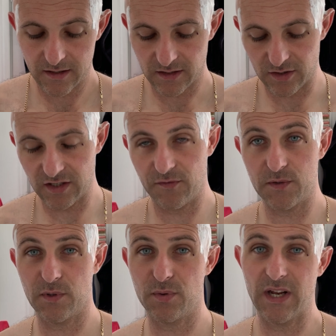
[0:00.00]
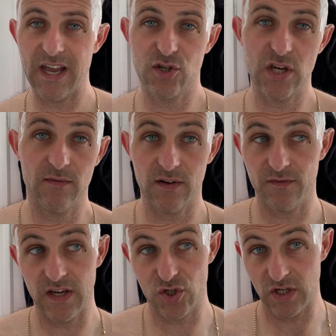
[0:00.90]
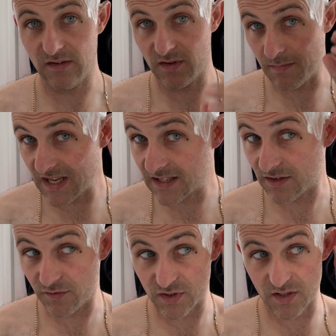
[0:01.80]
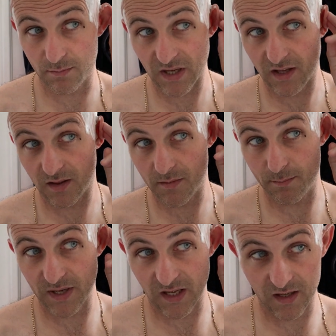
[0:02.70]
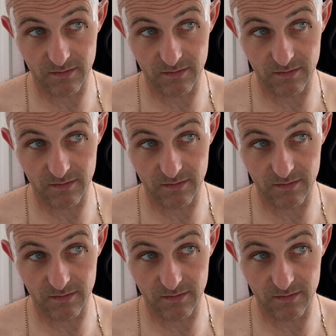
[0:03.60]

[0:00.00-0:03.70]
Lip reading: Now the difference between a head shave and a face shave, the main difference, the big